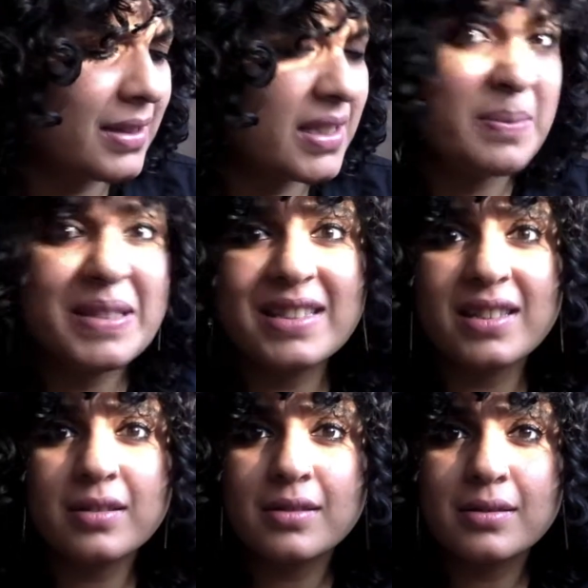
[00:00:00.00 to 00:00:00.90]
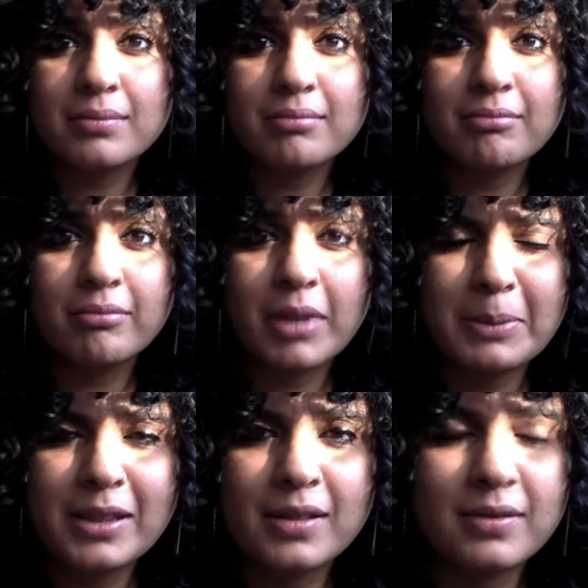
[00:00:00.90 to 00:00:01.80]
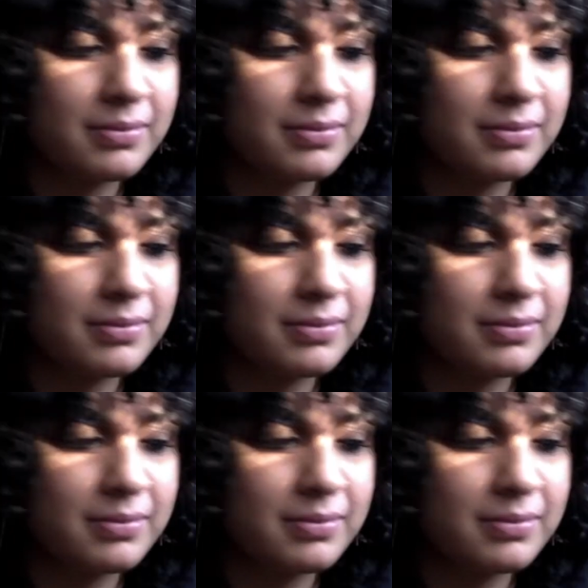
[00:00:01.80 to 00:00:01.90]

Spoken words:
Simsion? Maybe?